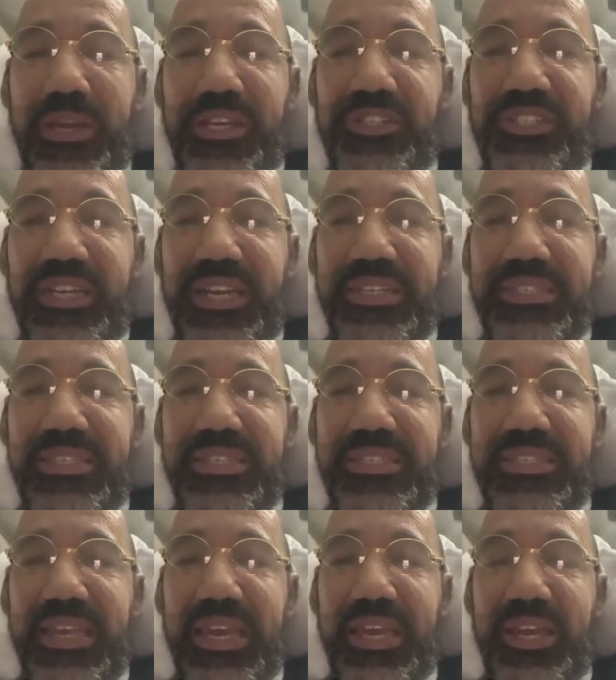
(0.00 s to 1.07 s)
a chance to
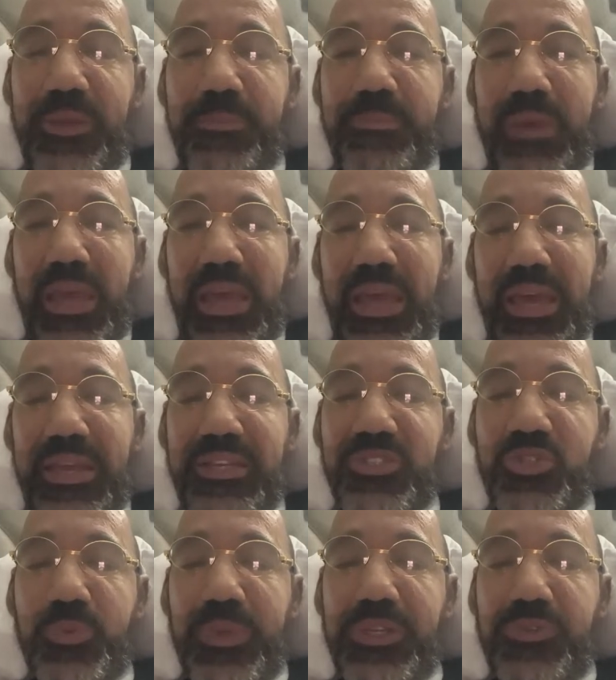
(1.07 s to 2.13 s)
say goodbye,
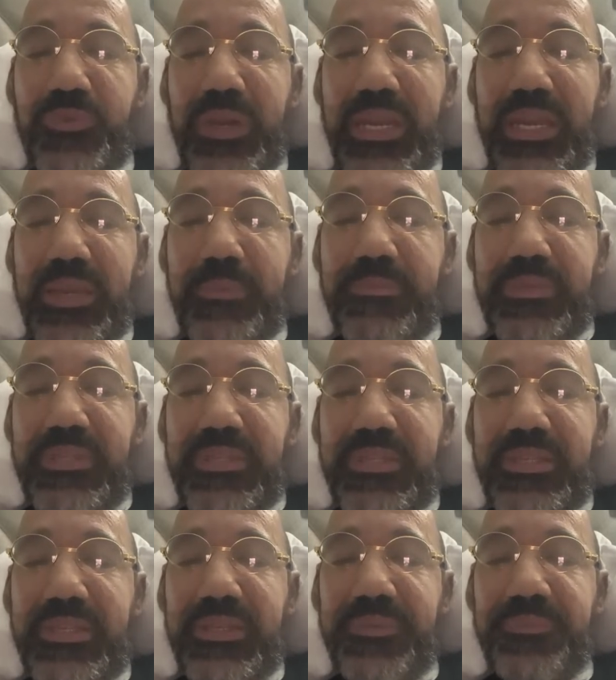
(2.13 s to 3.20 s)
sweet
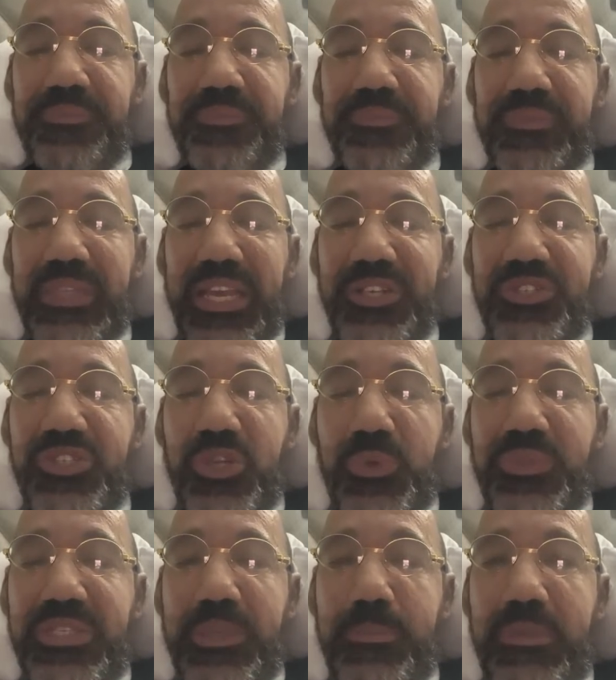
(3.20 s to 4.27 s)
dreams, and show
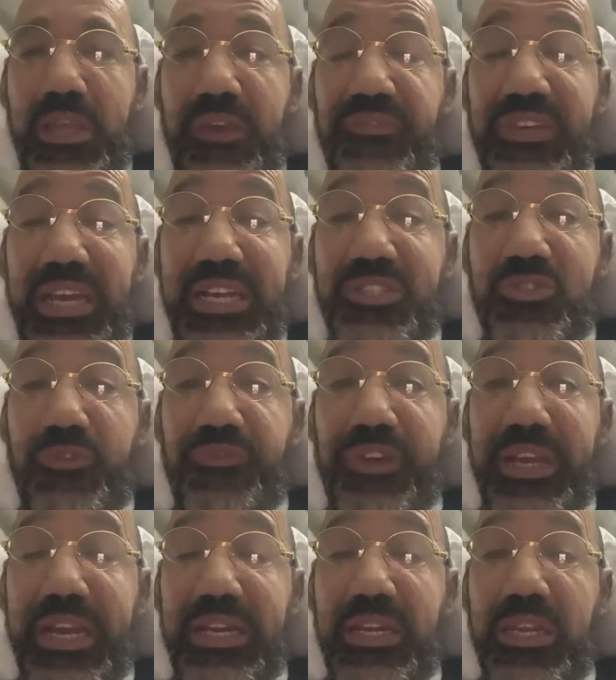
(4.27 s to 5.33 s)
some love. Guys, don't
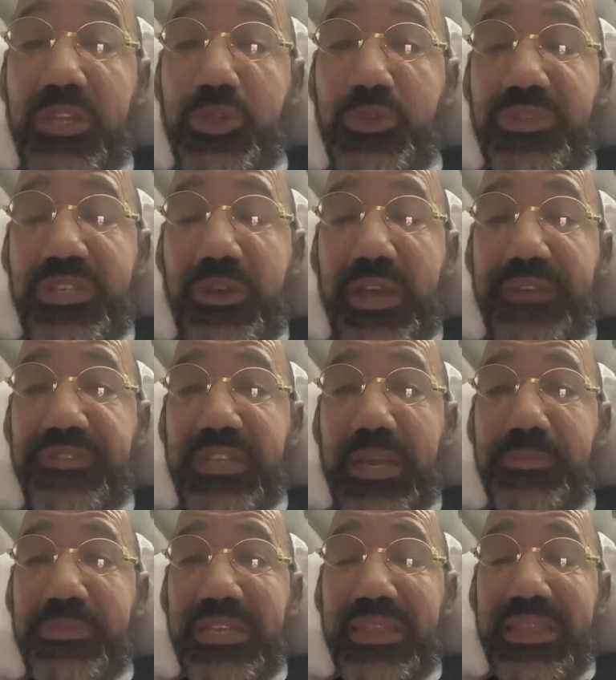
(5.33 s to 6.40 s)
forget, you still have
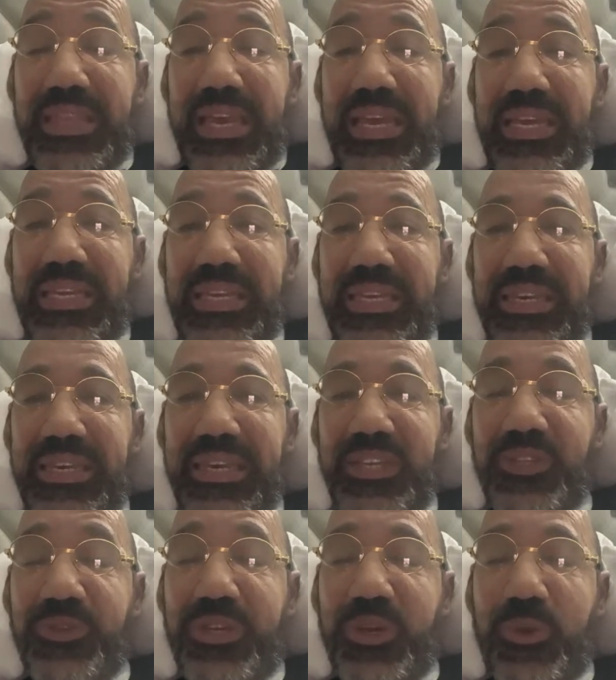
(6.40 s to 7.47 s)
time to like.
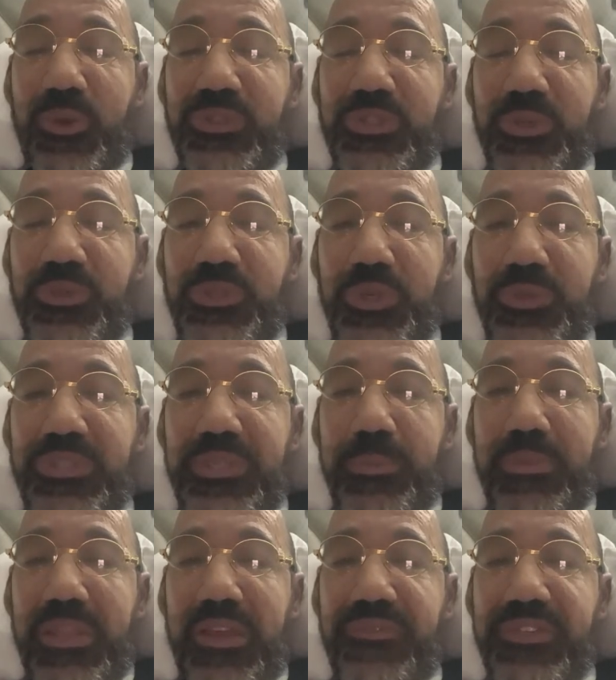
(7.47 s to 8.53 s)
You can also show
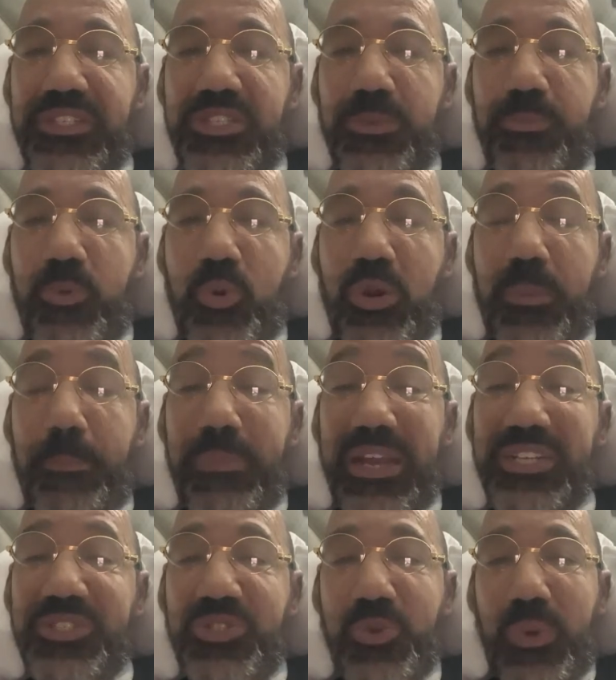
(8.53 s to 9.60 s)
some love and support
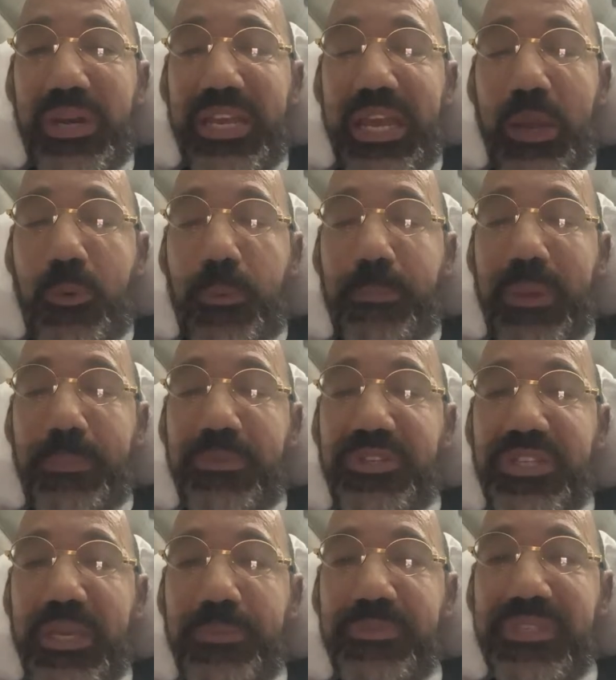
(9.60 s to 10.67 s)
by joining our
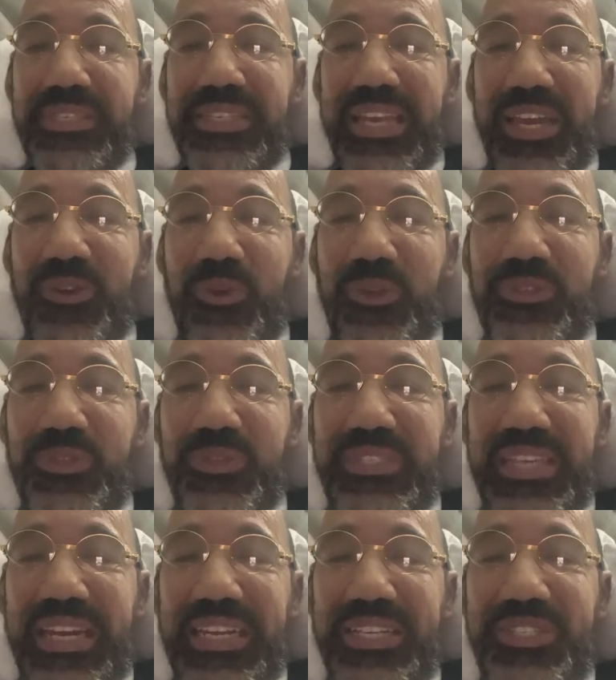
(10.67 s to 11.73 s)
memberships and also
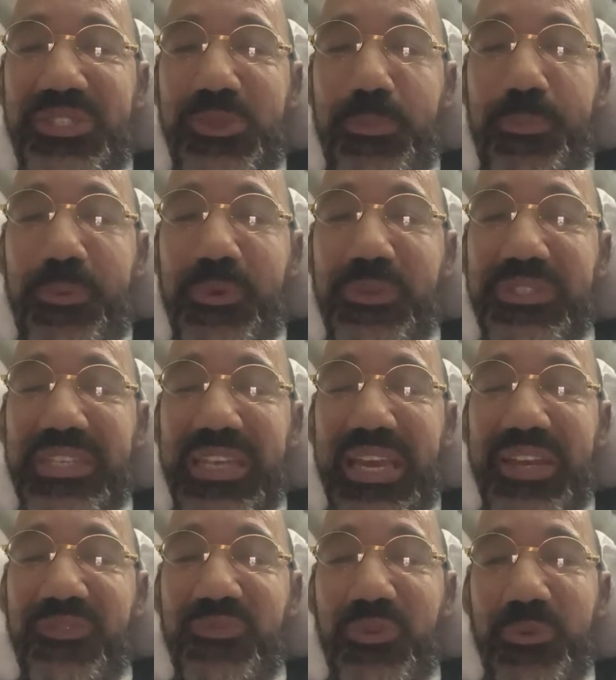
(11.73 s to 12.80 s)
sending supers
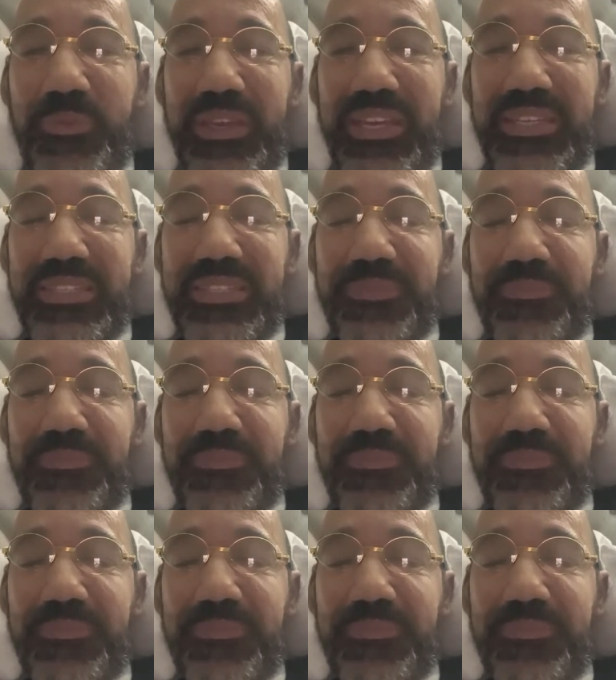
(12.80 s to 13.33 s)
and rubies.